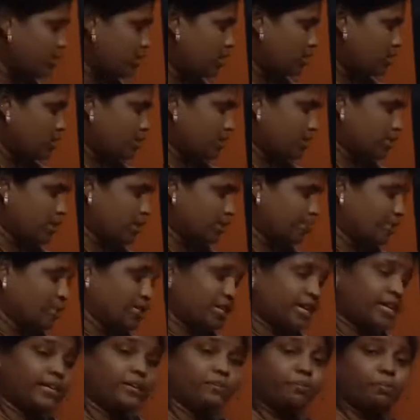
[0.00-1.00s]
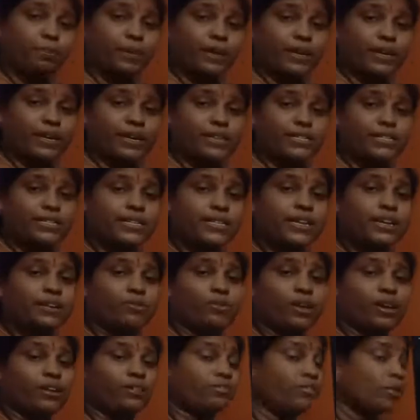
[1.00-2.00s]
Subject plus here
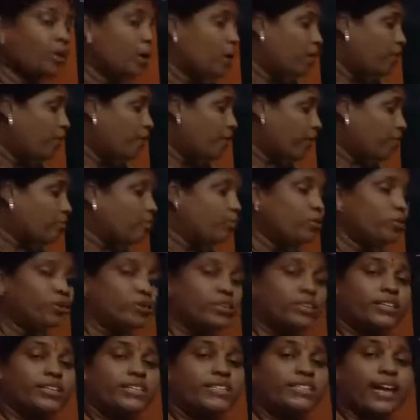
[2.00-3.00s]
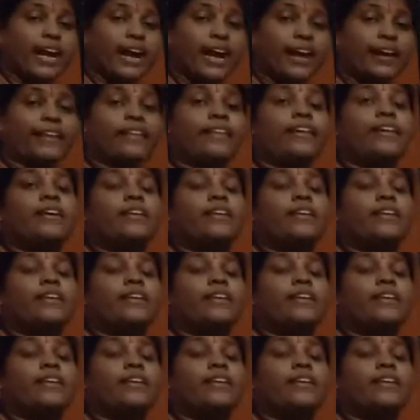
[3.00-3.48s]
one more it is added.